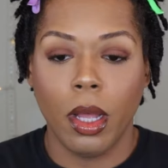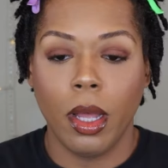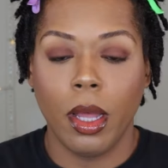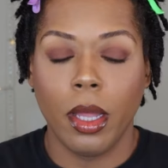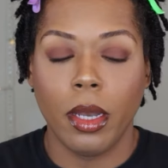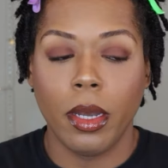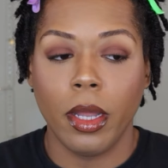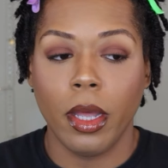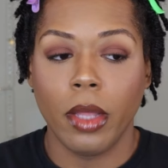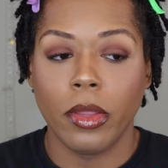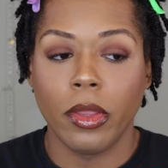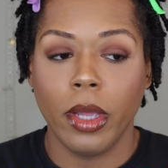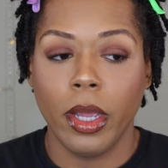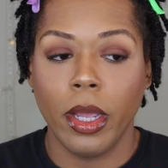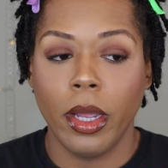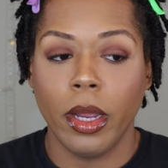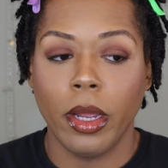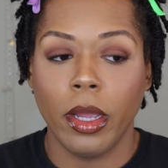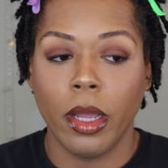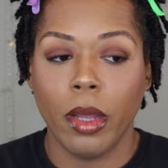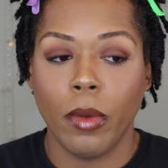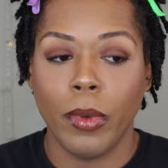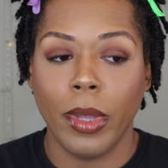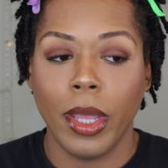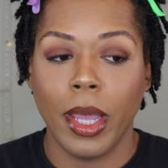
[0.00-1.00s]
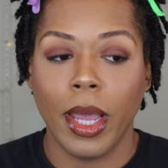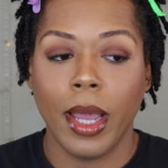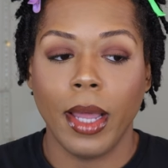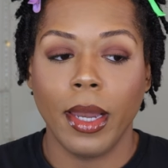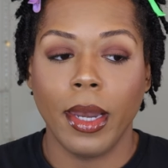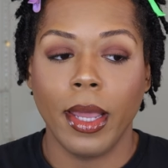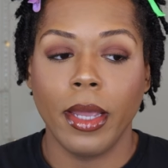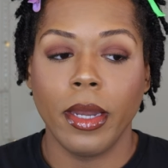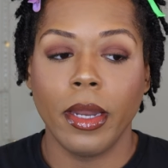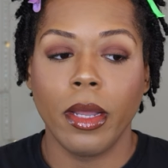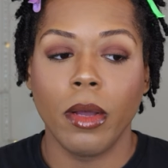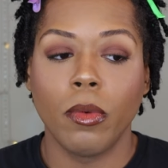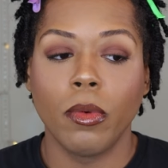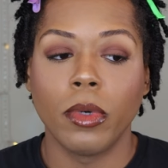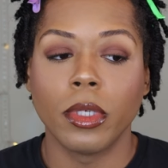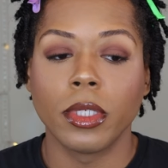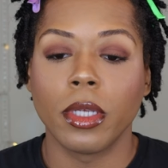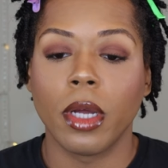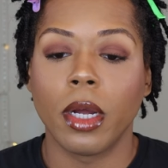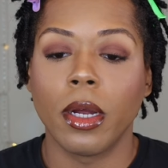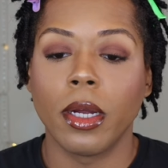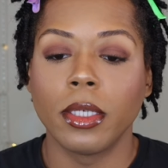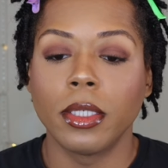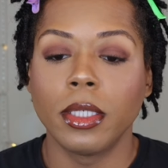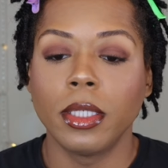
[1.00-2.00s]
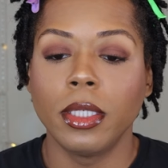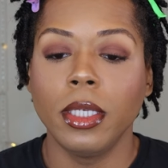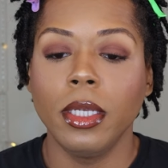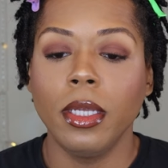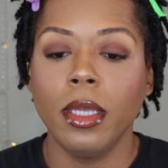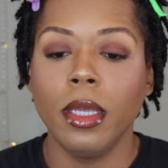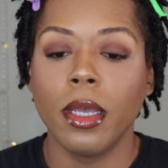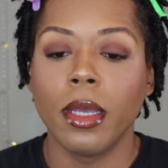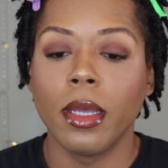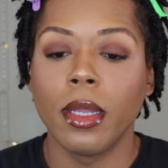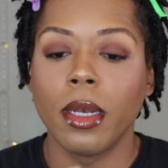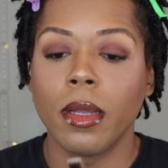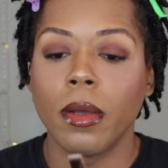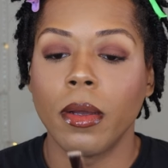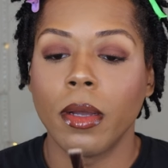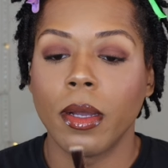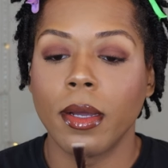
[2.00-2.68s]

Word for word: Another area we highlighted was our chin.